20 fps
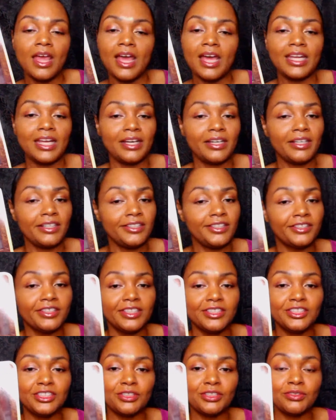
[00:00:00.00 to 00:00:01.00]
And I hear
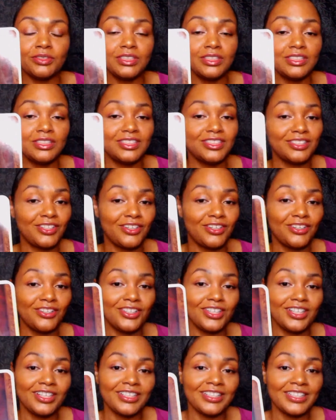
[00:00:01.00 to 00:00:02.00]
that Jodeci song
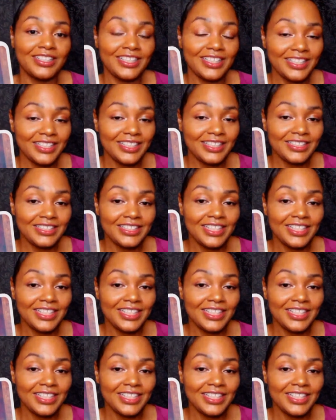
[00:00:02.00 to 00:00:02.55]
again.